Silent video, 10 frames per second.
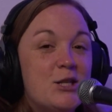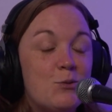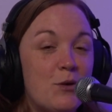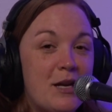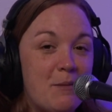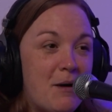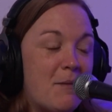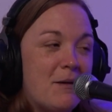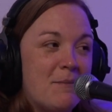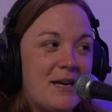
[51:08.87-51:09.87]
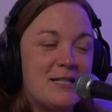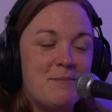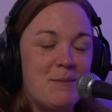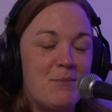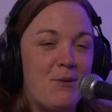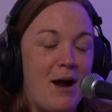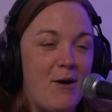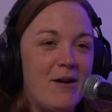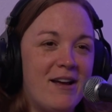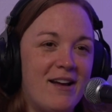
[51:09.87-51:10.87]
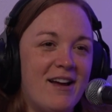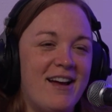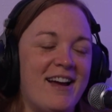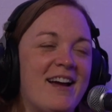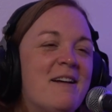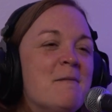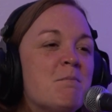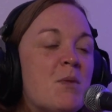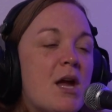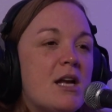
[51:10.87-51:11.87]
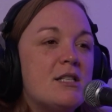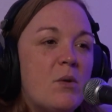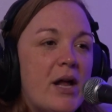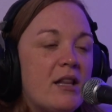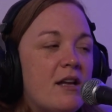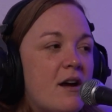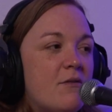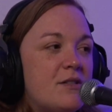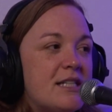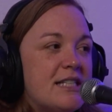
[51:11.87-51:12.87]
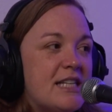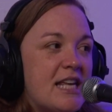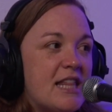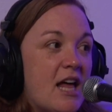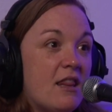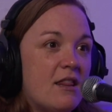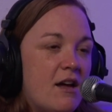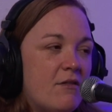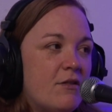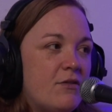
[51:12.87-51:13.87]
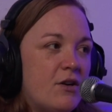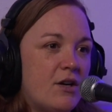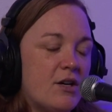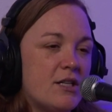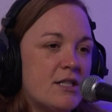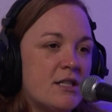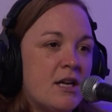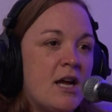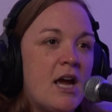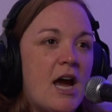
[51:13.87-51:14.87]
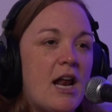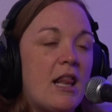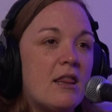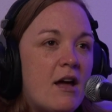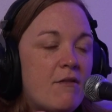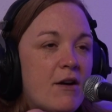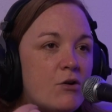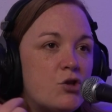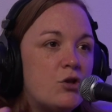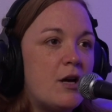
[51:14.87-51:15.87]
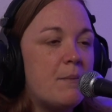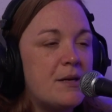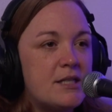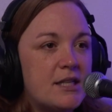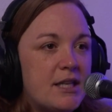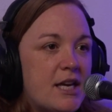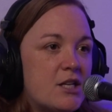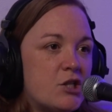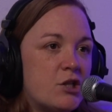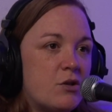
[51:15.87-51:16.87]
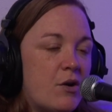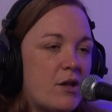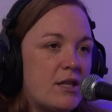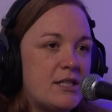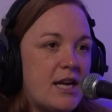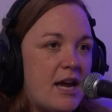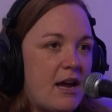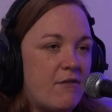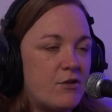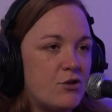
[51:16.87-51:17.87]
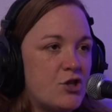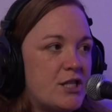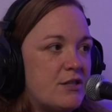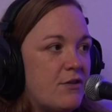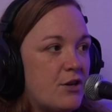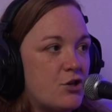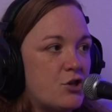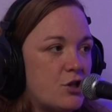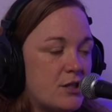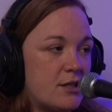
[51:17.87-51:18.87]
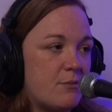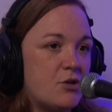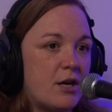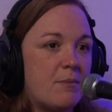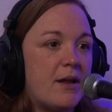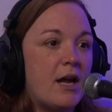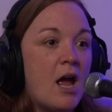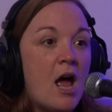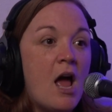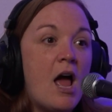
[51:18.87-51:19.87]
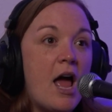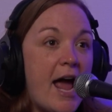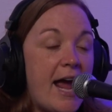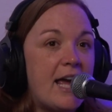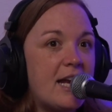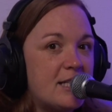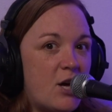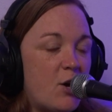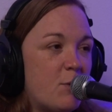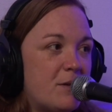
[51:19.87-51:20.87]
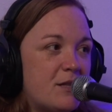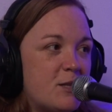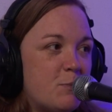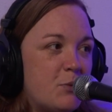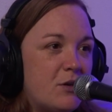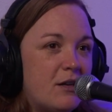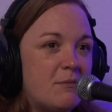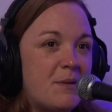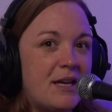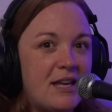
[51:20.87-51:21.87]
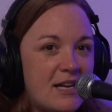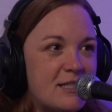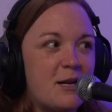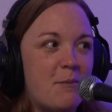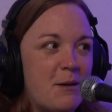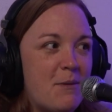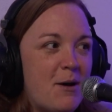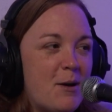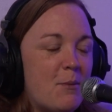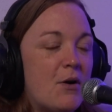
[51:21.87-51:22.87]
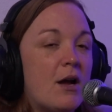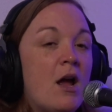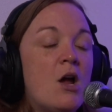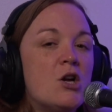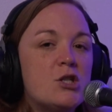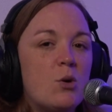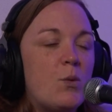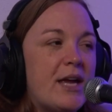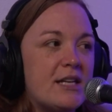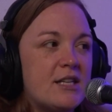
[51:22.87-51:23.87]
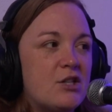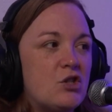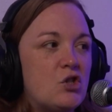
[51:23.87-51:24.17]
This reading mama makes me proud. And so I love to see that love of hers. And I love how she'll come into the kitchen throughout the day after she's finished a subject. Like, hey, can I tell you about this book? I'm like, yes, tell me about your book. So we get to